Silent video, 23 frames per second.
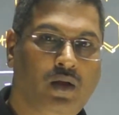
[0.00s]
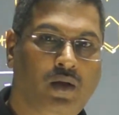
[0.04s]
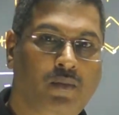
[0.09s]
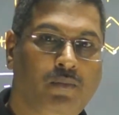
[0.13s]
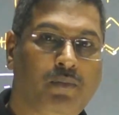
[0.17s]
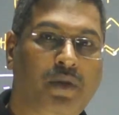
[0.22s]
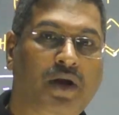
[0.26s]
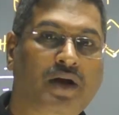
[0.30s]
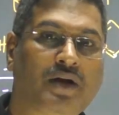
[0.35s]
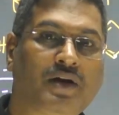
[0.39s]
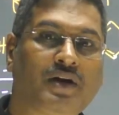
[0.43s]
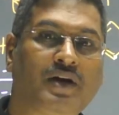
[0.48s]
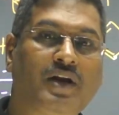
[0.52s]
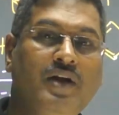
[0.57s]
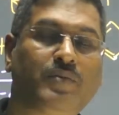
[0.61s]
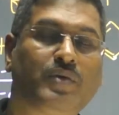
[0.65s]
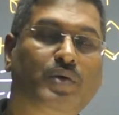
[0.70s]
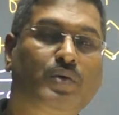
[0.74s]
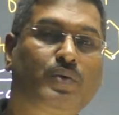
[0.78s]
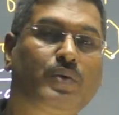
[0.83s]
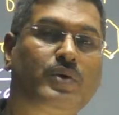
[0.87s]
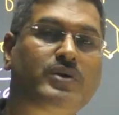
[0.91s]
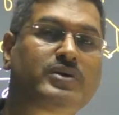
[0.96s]
But if
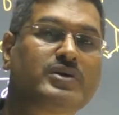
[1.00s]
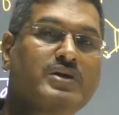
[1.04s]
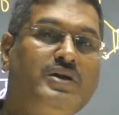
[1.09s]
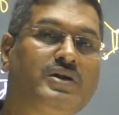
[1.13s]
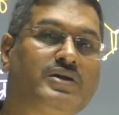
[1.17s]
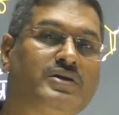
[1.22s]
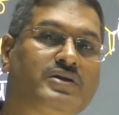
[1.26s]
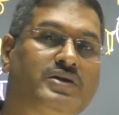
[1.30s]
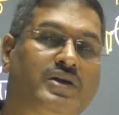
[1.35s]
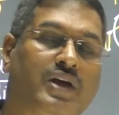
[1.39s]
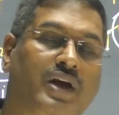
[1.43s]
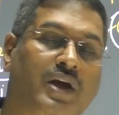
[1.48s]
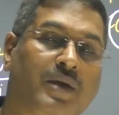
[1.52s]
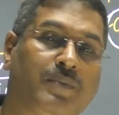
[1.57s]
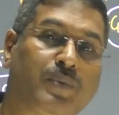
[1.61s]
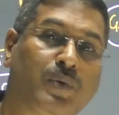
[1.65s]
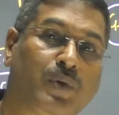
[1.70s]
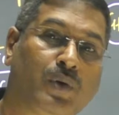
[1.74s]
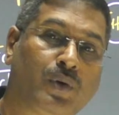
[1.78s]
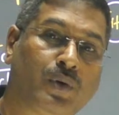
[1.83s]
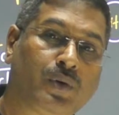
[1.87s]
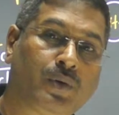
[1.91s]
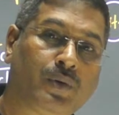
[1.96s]
the question is there
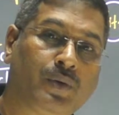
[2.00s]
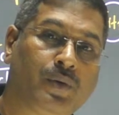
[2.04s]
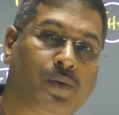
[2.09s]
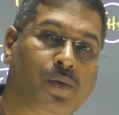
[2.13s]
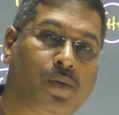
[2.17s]
for